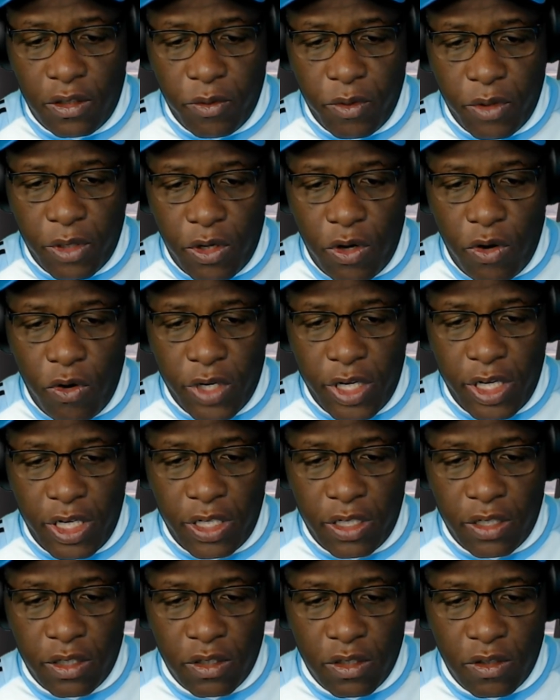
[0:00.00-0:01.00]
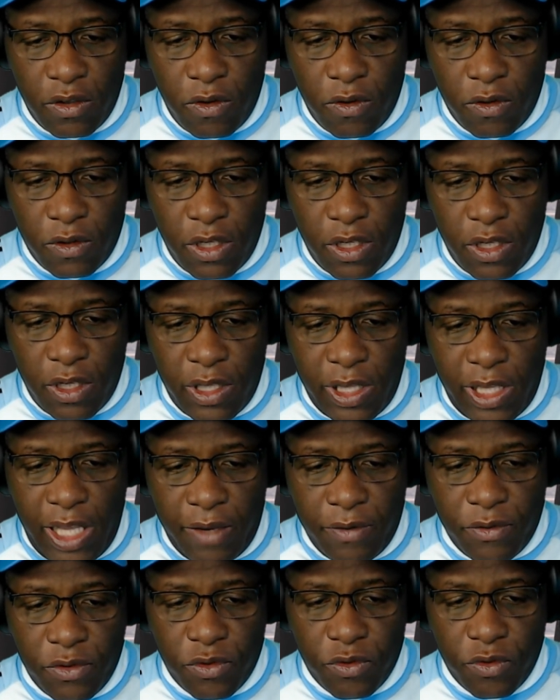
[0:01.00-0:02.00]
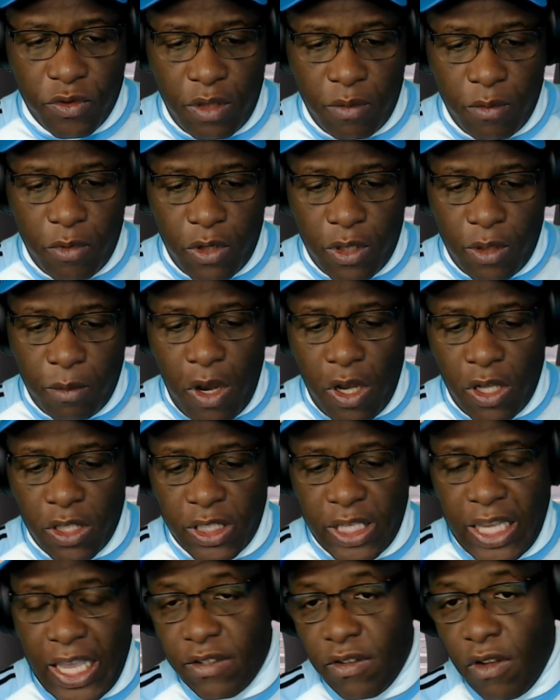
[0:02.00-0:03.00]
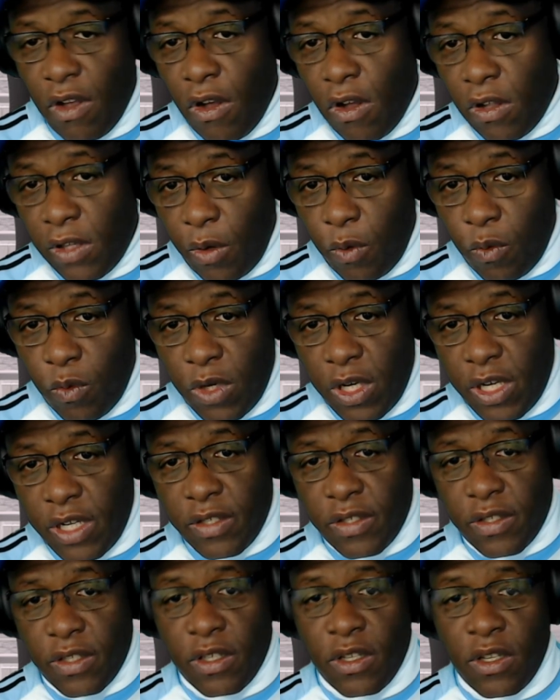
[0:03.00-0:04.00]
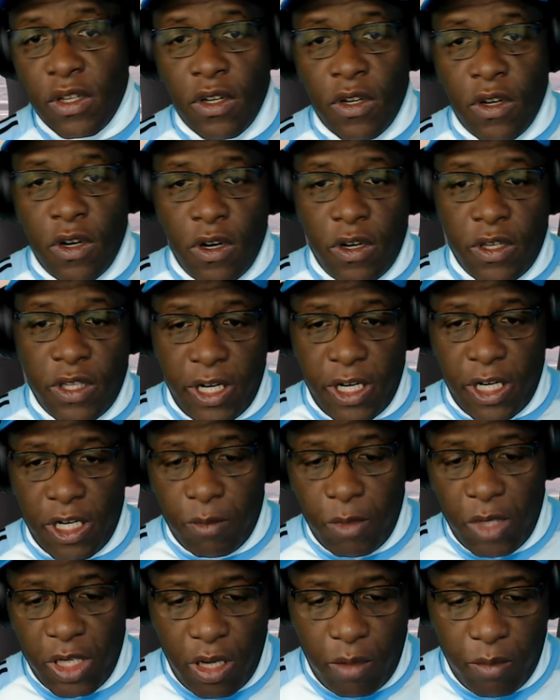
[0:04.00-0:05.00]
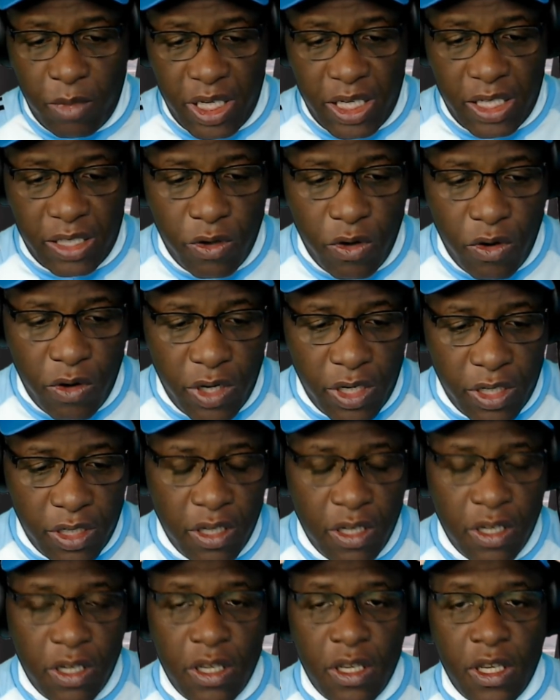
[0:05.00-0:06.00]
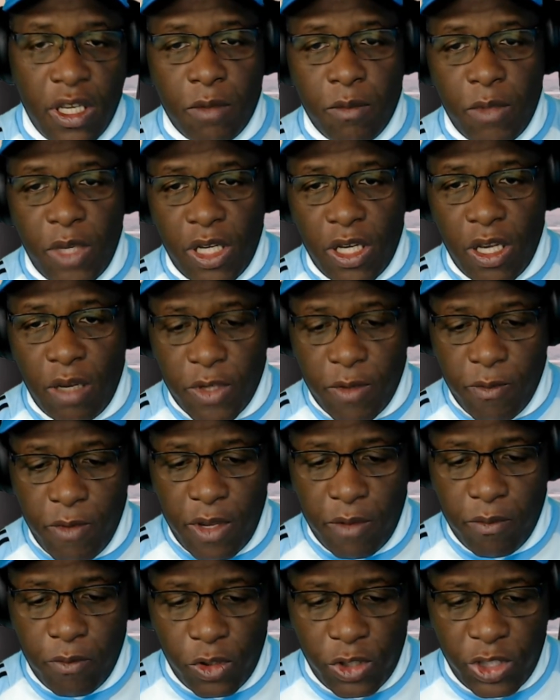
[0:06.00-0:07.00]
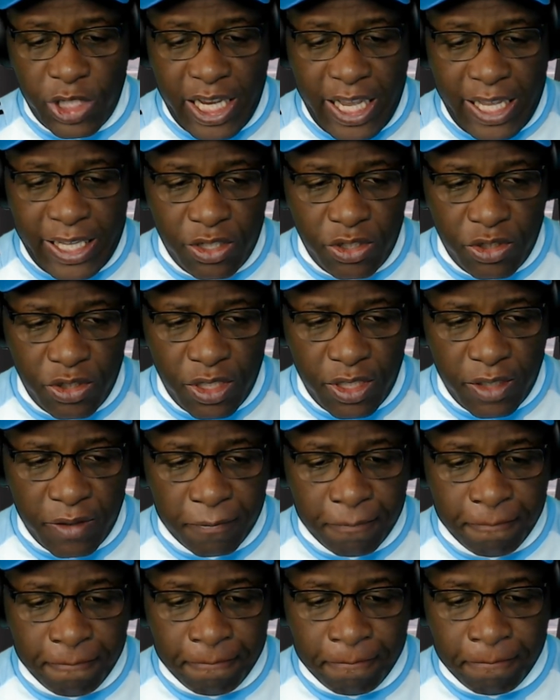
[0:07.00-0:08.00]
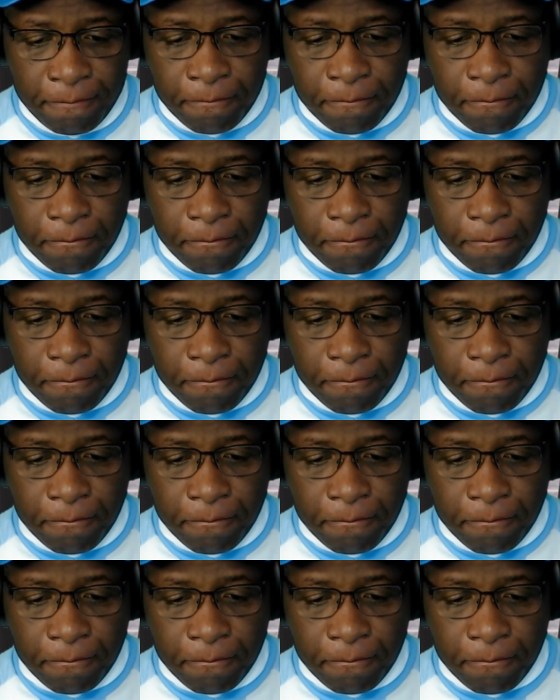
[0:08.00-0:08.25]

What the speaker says: on the recording or the live stream or the podcast all at once, or they're going to be coming and going, it becomes a bit more challenging.